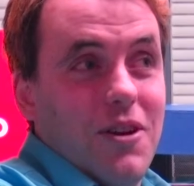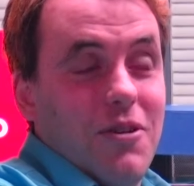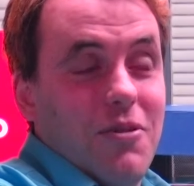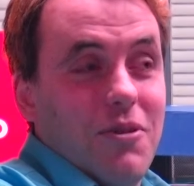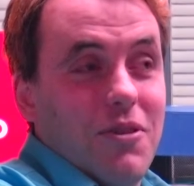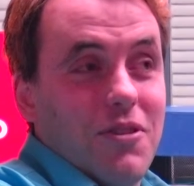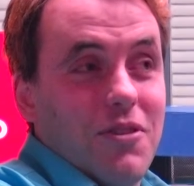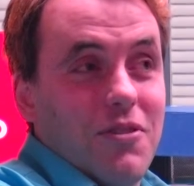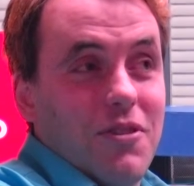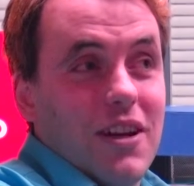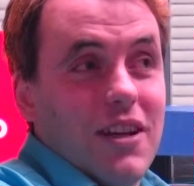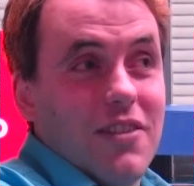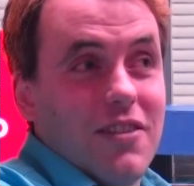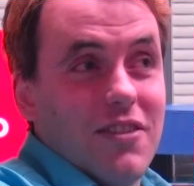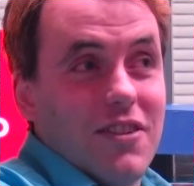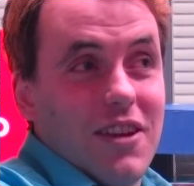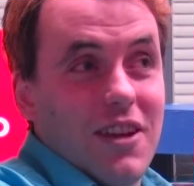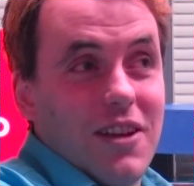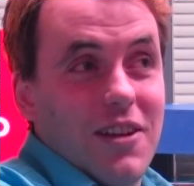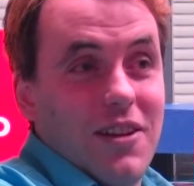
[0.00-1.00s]
with great
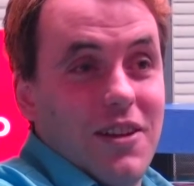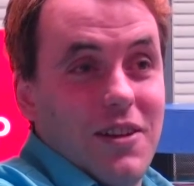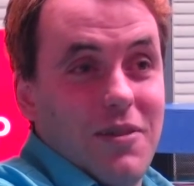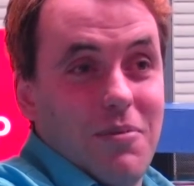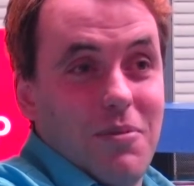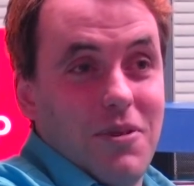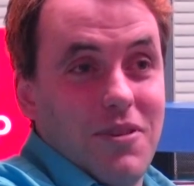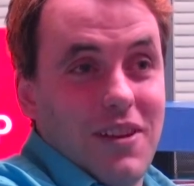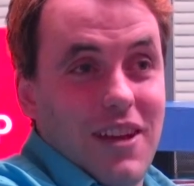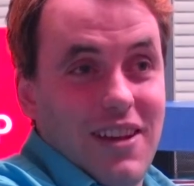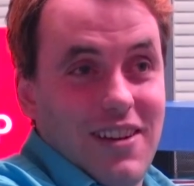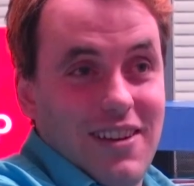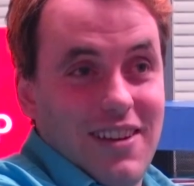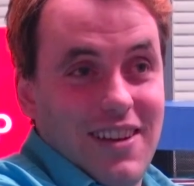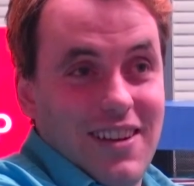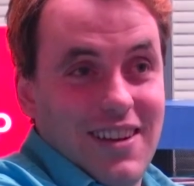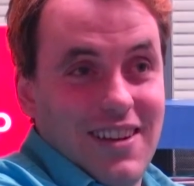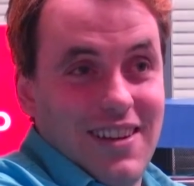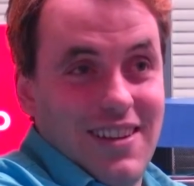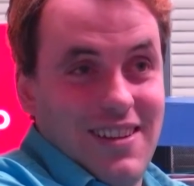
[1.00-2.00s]
skill at
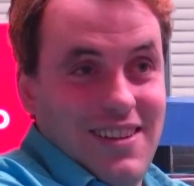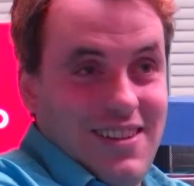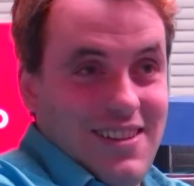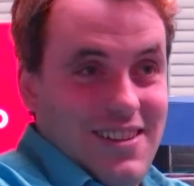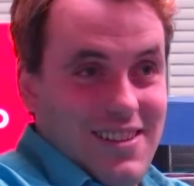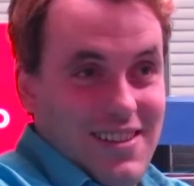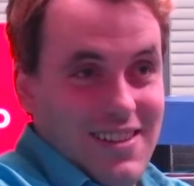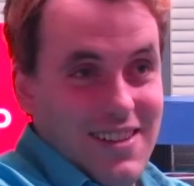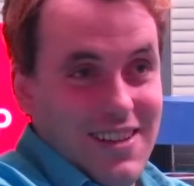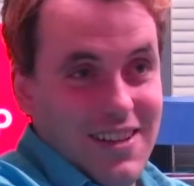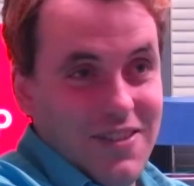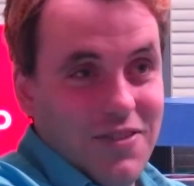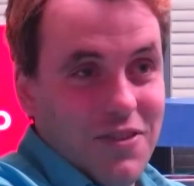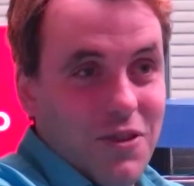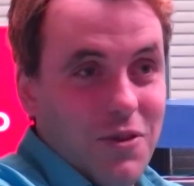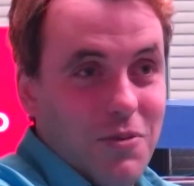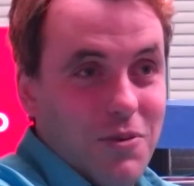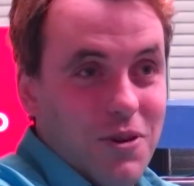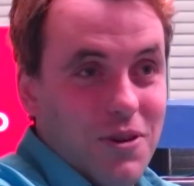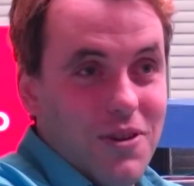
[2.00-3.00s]
pretending into
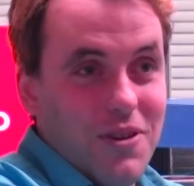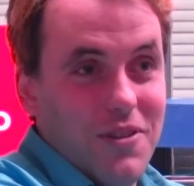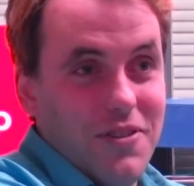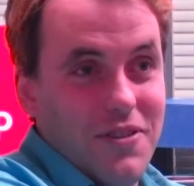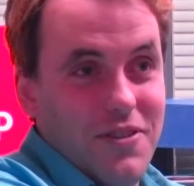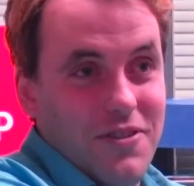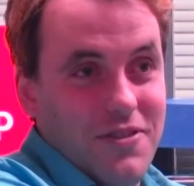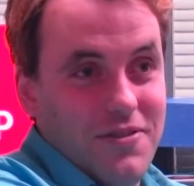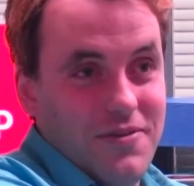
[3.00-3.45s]
the world.